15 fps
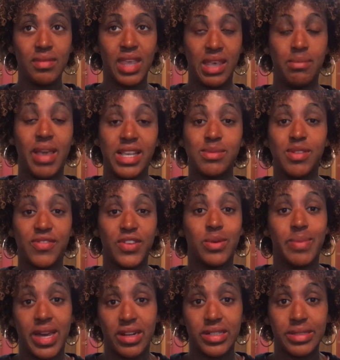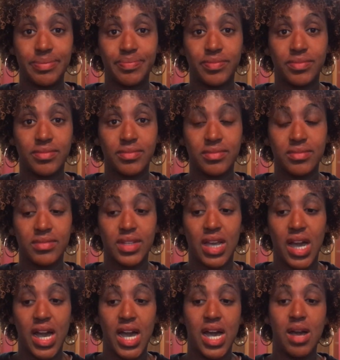it makes me feel better.
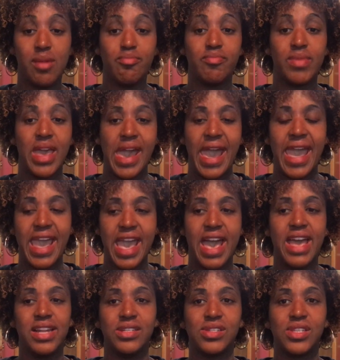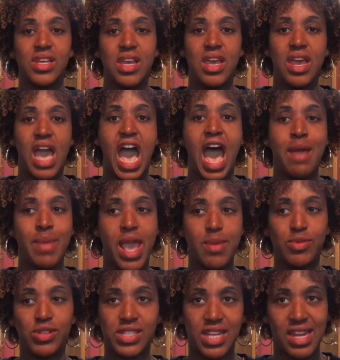And I'm
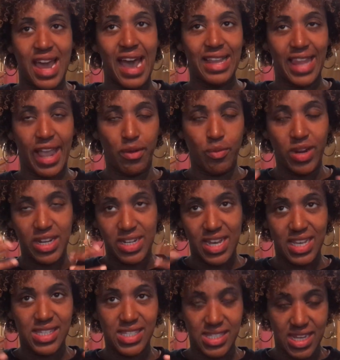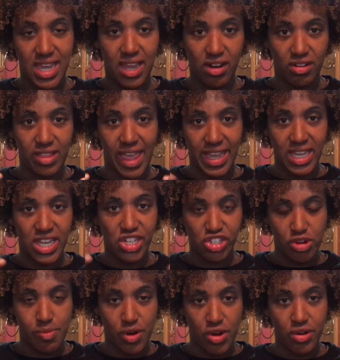able to not like, when it does sting or like itch
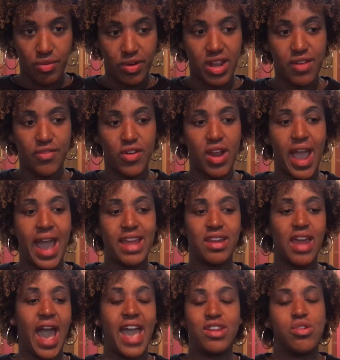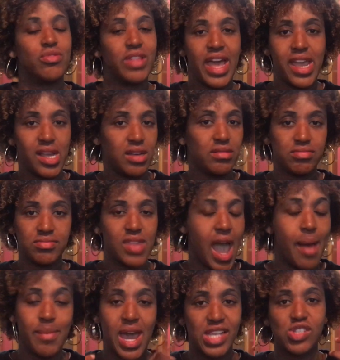or burn or whatever, I don't like,
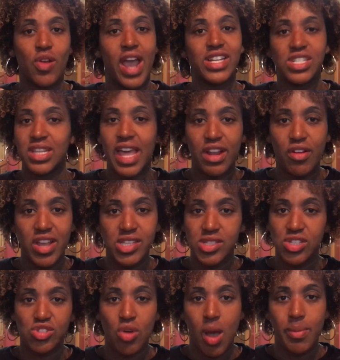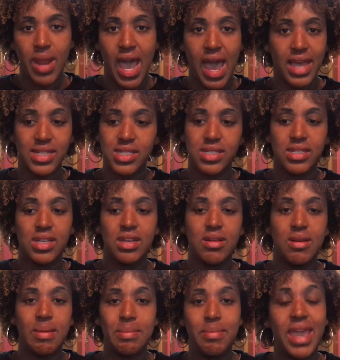I'm not scratching like crazy, so I'm not
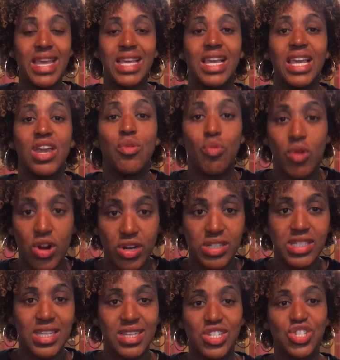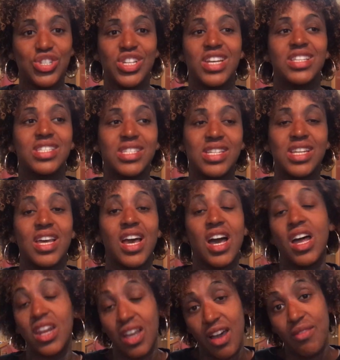making it worse. It's just
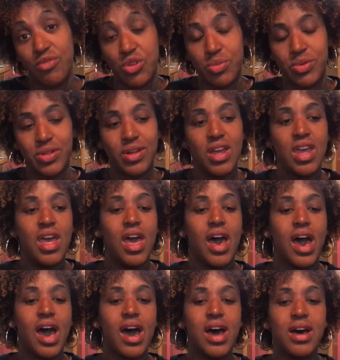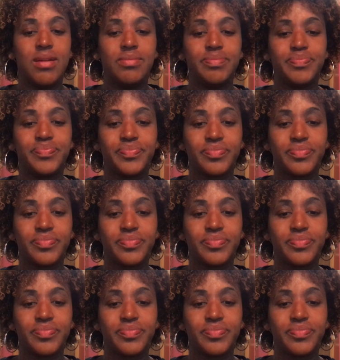uncomfortable. I've